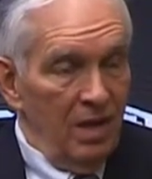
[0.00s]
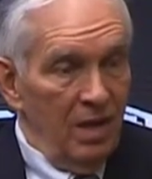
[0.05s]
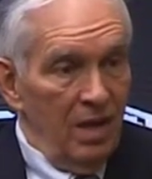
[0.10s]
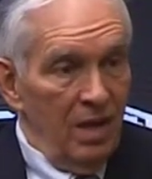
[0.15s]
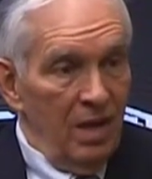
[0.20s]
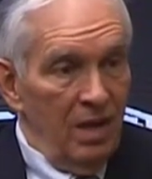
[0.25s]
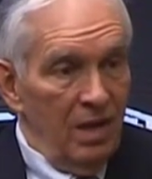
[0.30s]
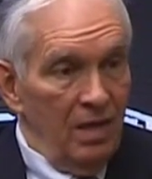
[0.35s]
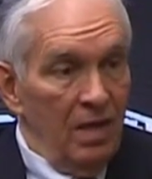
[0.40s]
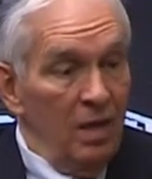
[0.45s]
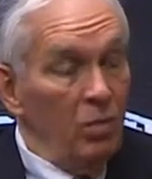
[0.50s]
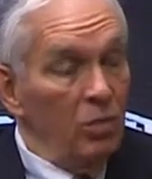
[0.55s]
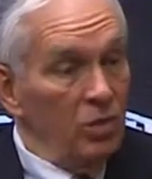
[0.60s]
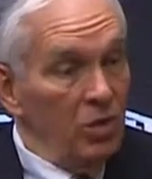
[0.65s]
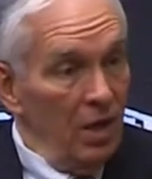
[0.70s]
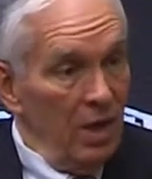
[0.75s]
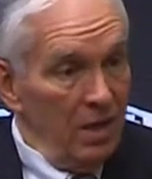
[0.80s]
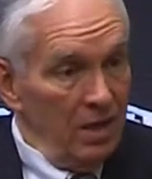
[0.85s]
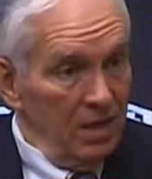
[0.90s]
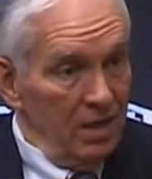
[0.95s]
and he was
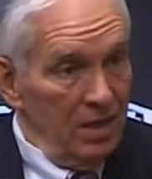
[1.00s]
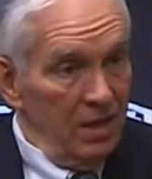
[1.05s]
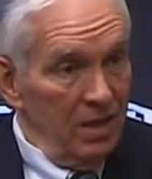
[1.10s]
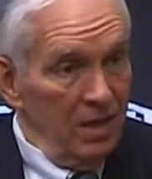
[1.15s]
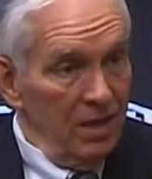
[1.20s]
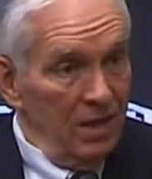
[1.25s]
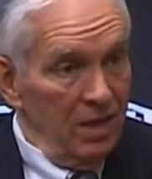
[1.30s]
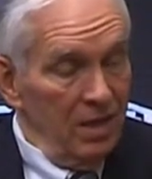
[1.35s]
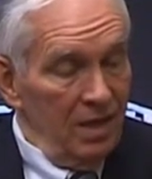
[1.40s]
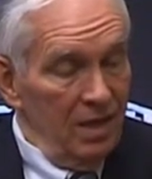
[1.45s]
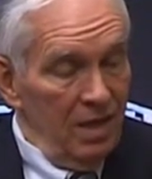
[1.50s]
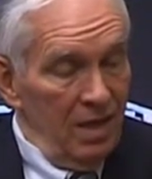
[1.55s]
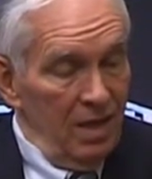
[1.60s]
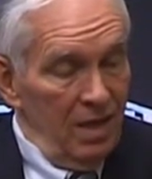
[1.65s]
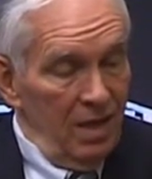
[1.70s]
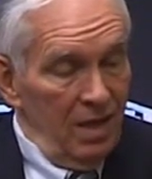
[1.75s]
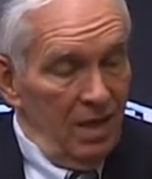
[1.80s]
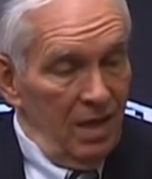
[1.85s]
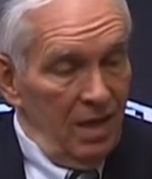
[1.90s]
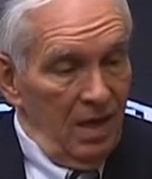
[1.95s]
elected.
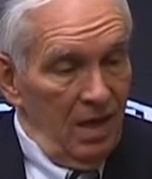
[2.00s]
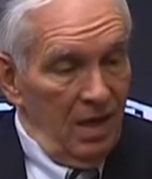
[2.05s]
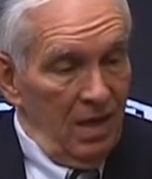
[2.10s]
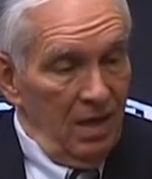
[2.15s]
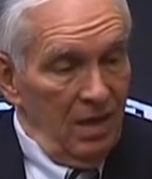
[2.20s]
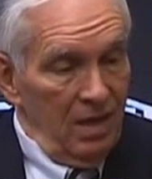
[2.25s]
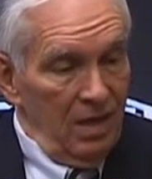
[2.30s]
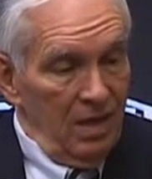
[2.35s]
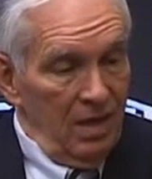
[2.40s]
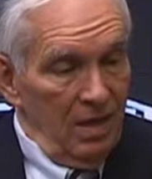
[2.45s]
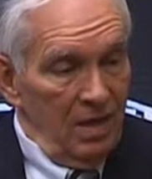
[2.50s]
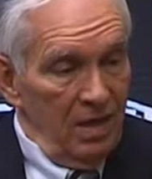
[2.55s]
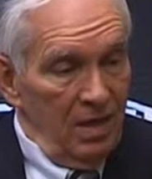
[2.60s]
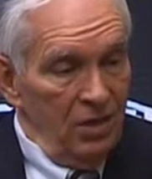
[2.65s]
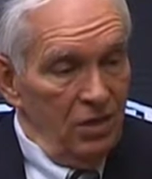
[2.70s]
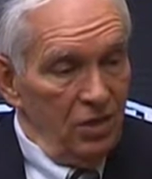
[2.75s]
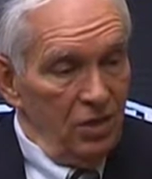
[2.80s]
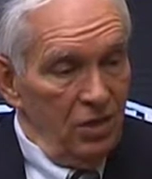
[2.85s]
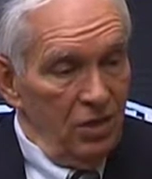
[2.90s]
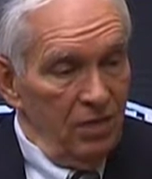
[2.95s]
And he
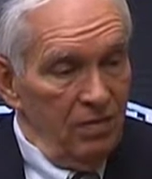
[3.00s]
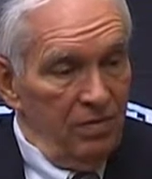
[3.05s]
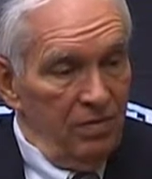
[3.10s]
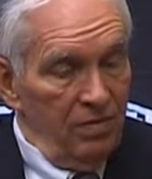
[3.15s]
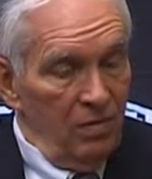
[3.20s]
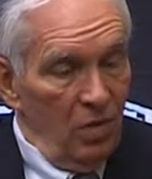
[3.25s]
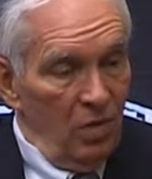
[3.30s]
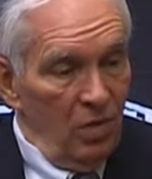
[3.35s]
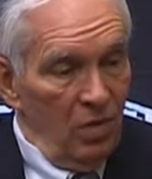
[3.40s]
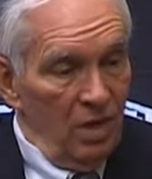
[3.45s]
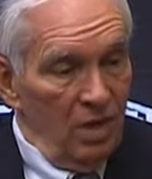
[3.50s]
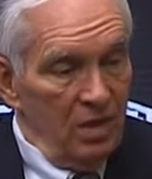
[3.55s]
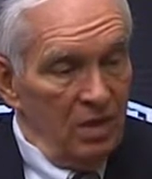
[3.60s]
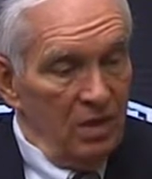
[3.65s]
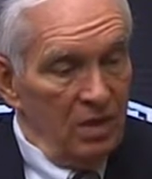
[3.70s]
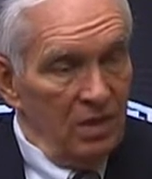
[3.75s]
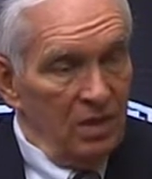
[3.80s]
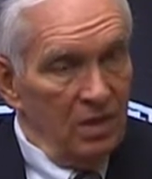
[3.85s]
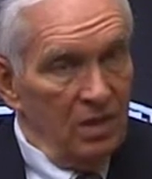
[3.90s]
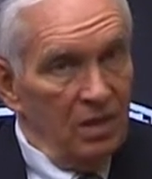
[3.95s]
served for
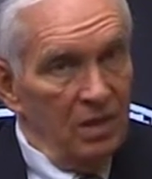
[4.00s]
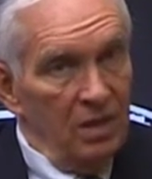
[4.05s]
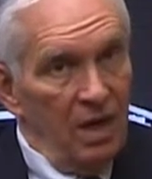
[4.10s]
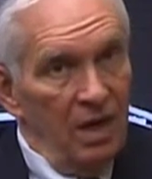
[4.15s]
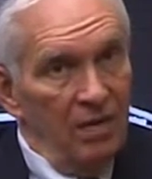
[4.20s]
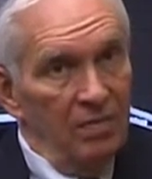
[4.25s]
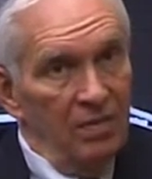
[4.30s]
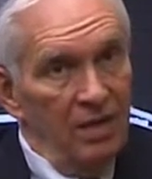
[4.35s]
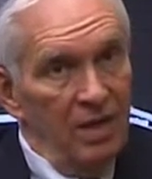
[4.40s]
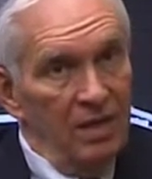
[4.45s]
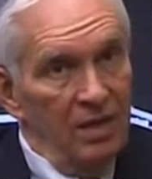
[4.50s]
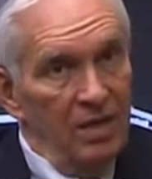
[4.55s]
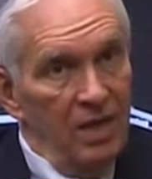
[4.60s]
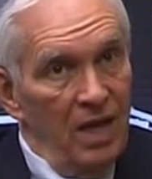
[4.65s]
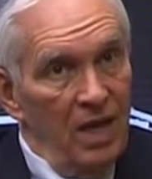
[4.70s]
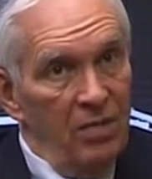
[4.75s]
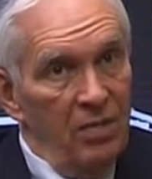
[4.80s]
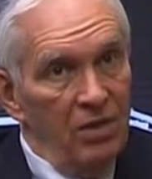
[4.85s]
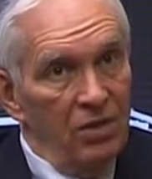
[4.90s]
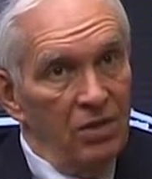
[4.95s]
us, after that
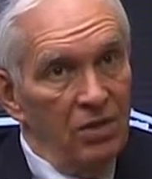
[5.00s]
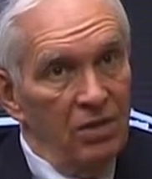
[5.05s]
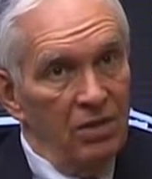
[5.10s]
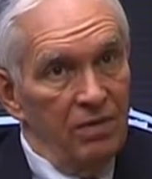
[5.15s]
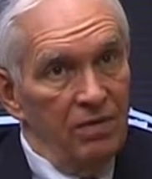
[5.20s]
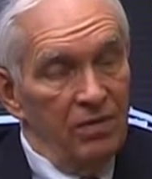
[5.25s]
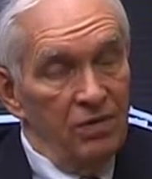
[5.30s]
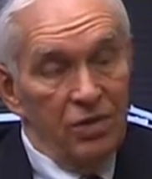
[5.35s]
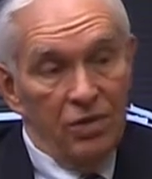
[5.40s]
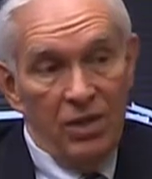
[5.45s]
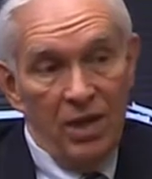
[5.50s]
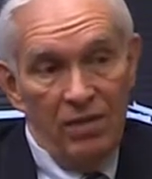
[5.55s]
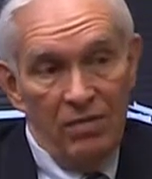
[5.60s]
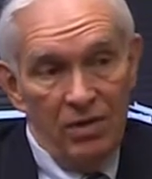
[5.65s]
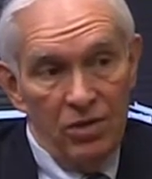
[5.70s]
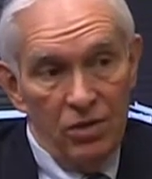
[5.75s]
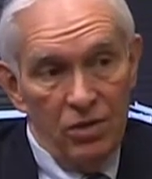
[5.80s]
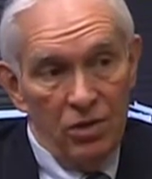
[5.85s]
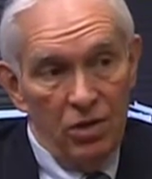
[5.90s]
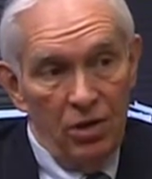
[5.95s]
time, he served for
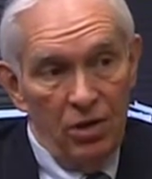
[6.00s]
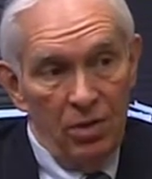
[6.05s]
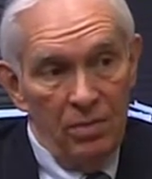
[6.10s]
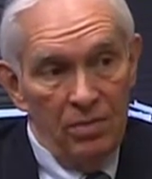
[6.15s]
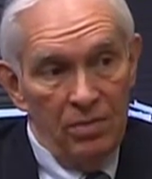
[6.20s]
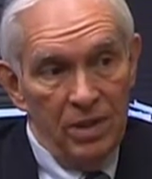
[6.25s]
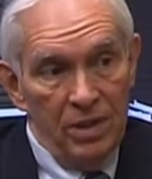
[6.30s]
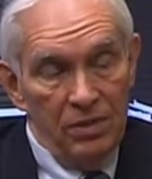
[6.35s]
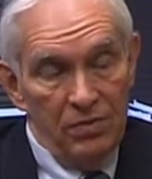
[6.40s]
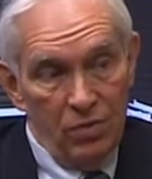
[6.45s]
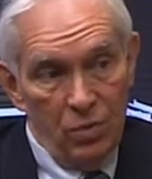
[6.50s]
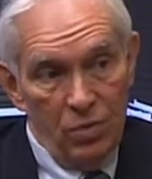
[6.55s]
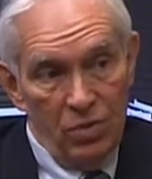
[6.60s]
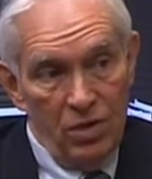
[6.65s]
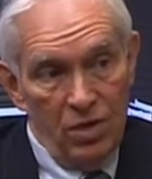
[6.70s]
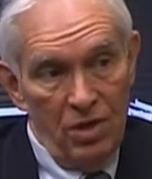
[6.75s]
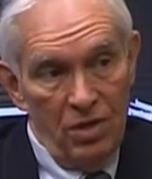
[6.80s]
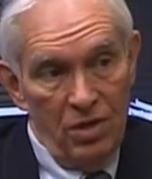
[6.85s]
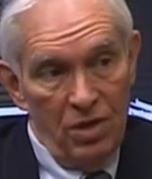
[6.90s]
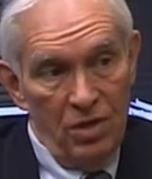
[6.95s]
7 terms, that's
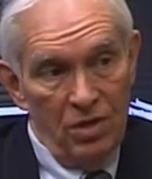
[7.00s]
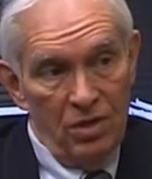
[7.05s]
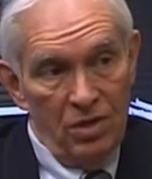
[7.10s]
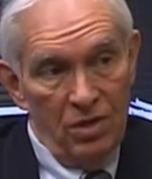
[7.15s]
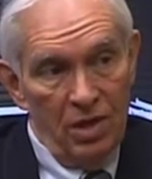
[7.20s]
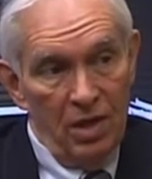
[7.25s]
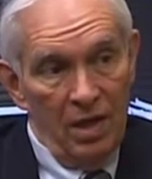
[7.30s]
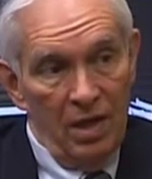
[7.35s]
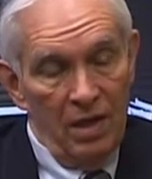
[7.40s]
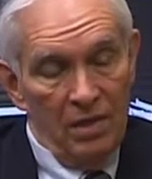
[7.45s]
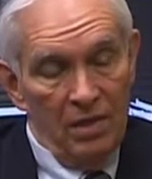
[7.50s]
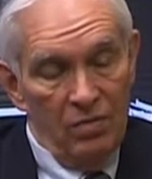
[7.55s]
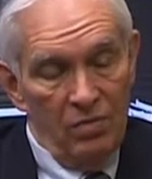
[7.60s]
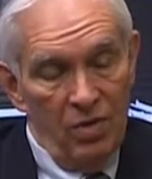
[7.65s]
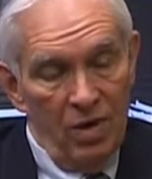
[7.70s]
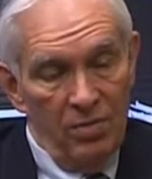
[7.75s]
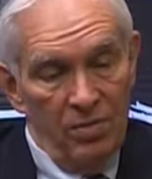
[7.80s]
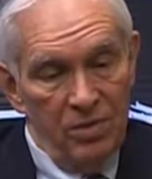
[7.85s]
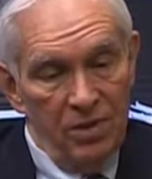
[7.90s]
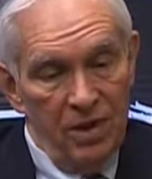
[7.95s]
14 years in the House of
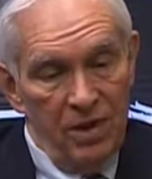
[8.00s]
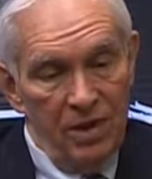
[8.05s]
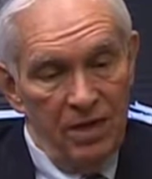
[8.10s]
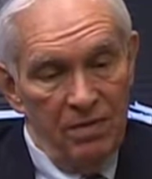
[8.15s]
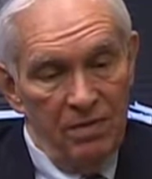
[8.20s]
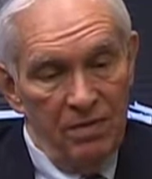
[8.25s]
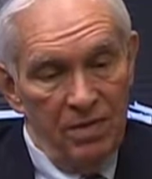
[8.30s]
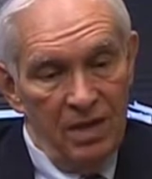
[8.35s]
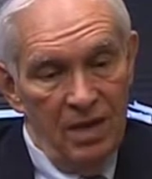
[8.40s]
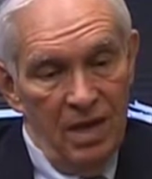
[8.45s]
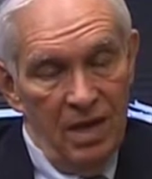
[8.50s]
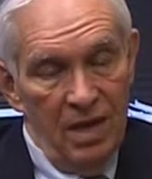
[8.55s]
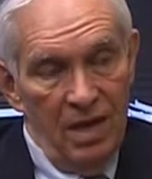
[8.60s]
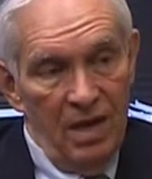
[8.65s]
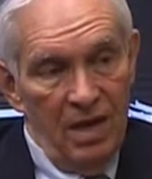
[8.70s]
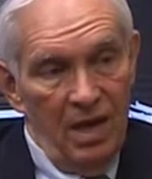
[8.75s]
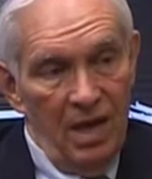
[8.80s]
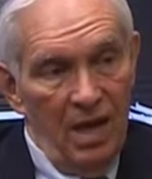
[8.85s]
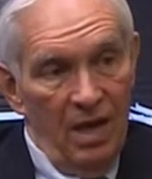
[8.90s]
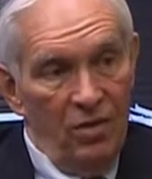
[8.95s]
Representatives.
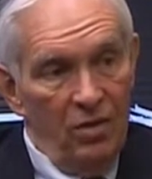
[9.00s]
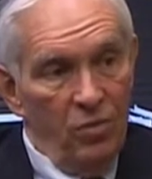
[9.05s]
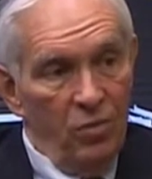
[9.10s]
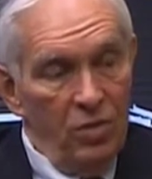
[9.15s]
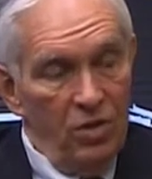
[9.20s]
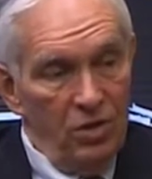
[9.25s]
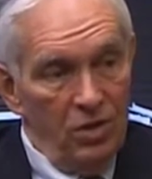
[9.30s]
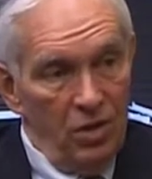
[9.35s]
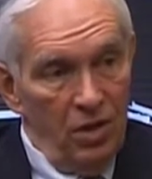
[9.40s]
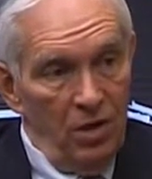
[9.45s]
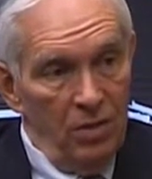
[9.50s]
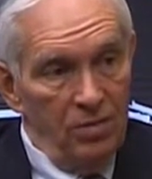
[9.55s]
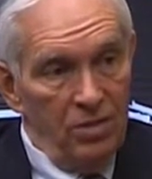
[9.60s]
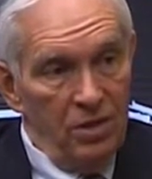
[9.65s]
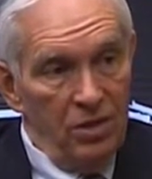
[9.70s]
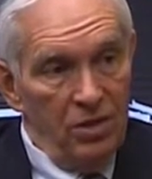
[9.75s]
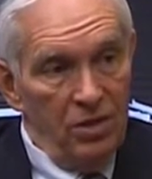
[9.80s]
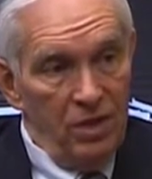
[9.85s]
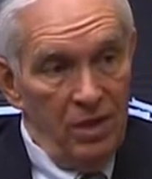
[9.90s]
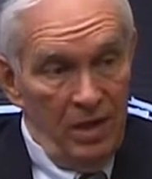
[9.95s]
Wow. And 3 terms
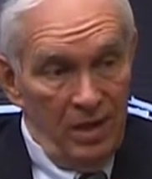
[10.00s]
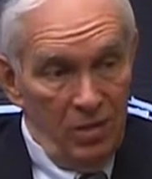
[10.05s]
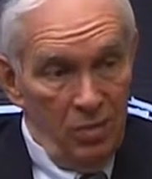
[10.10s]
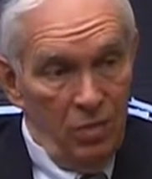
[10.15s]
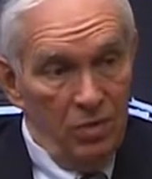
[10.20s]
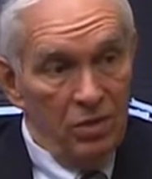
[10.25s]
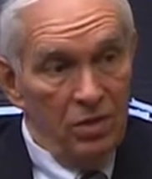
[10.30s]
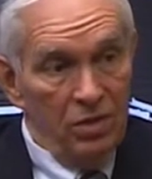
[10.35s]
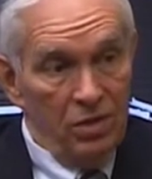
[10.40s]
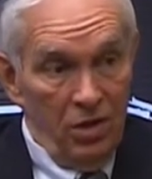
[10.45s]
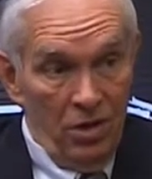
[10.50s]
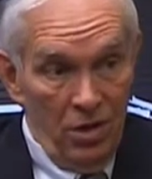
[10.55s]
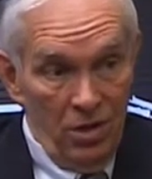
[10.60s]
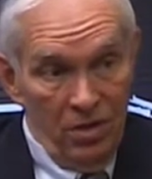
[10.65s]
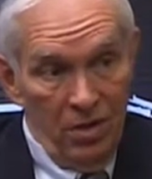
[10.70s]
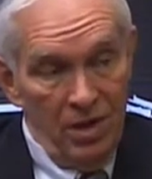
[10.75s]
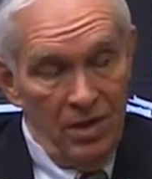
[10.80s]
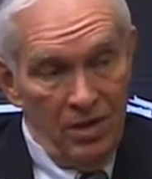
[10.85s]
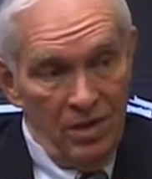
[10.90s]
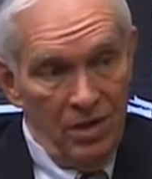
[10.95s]
in the Senate, which is
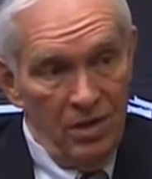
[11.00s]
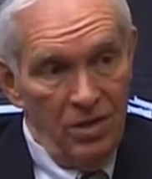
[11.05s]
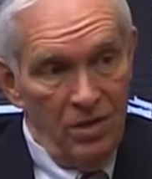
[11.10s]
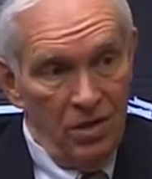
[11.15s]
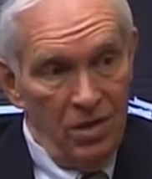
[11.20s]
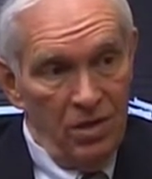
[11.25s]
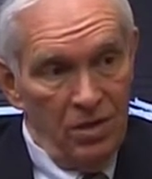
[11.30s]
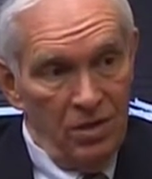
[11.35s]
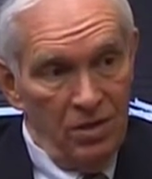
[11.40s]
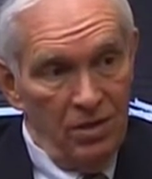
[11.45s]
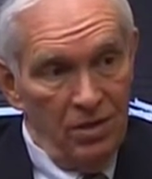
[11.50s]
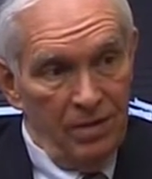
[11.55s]
another 18 years.